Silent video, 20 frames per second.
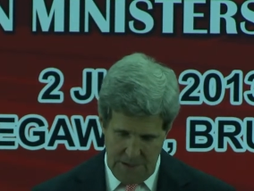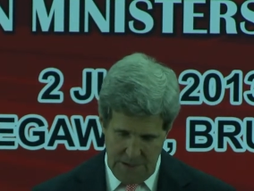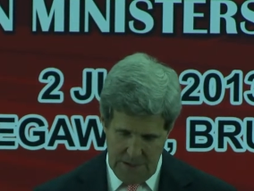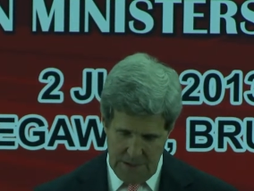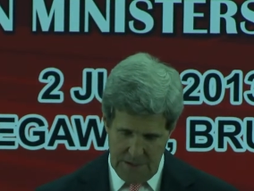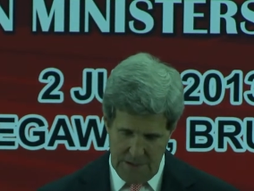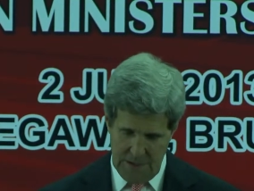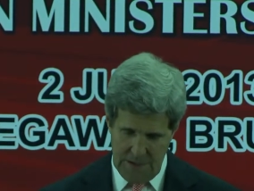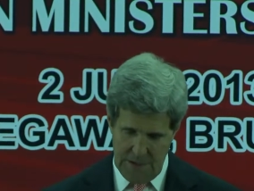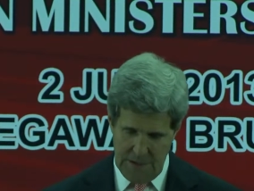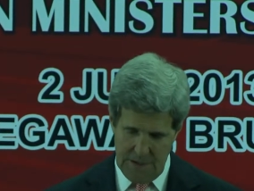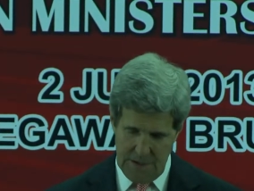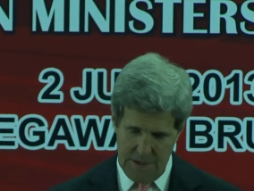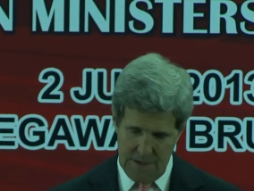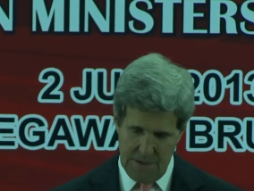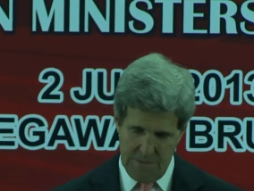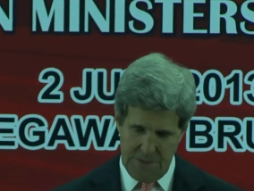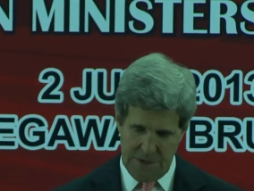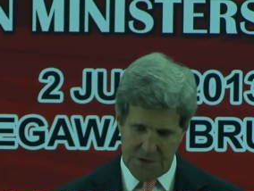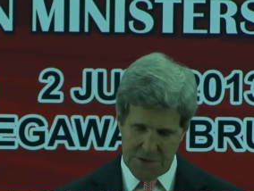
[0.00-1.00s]

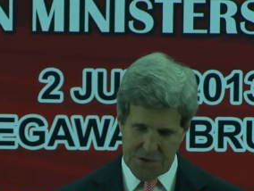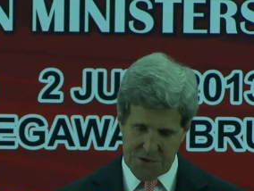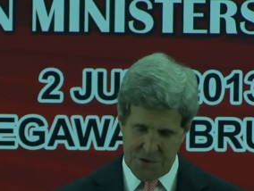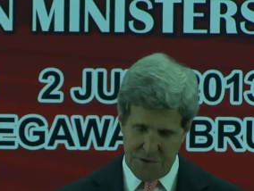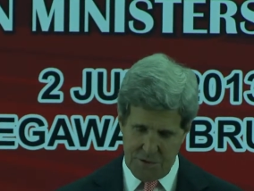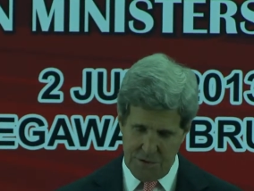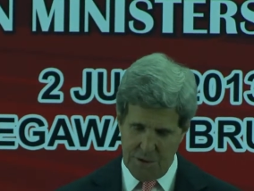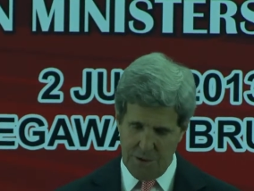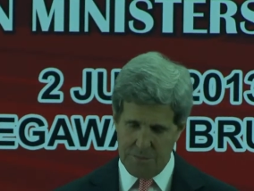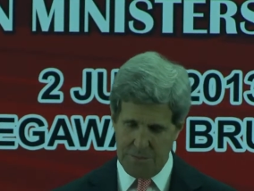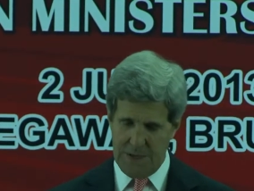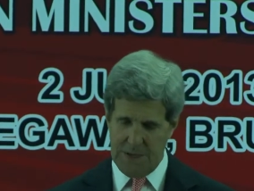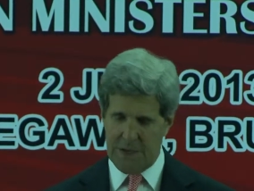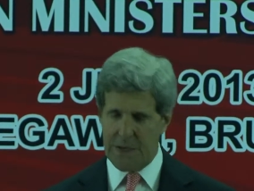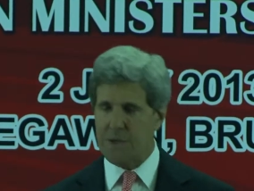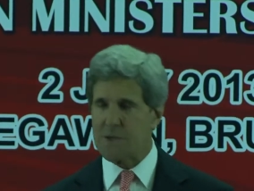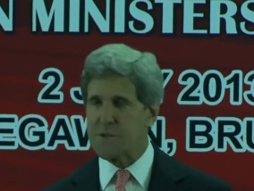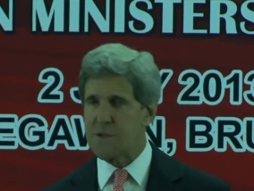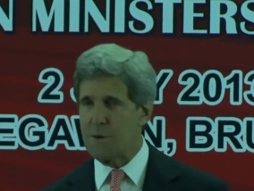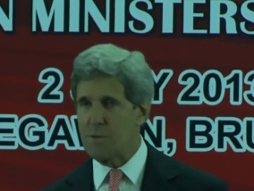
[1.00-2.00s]
The ministerial
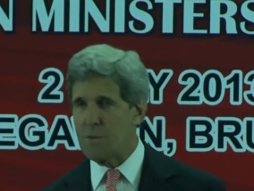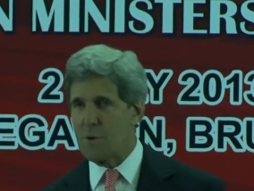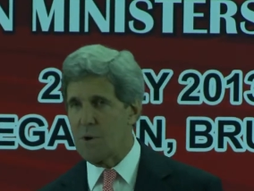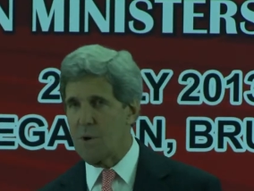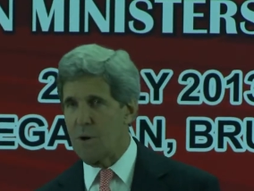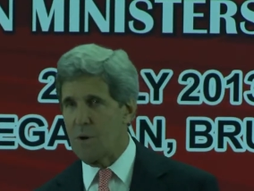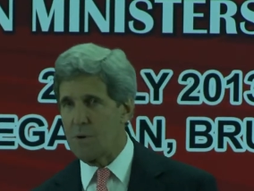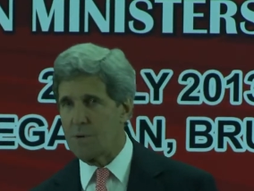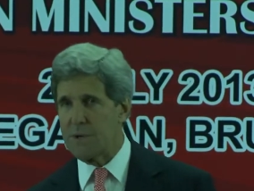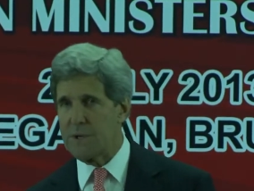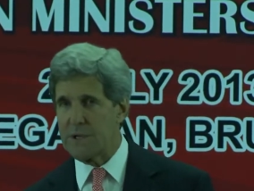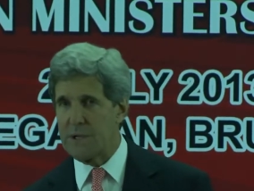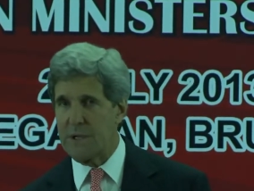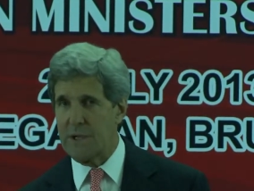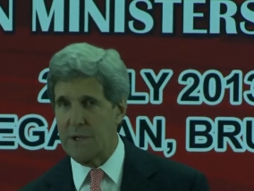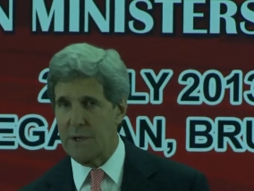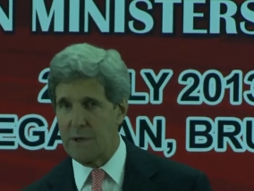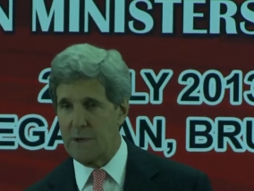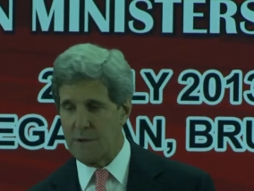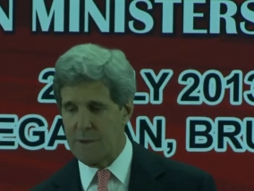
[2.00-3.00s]
meetings that we're holding
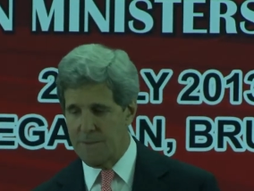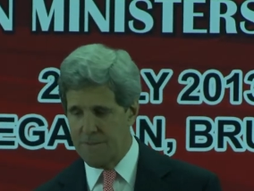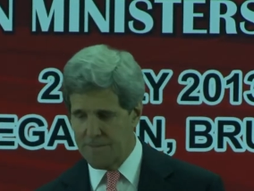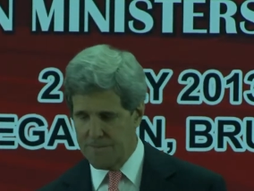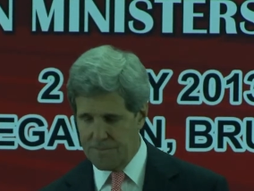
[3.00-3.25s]
here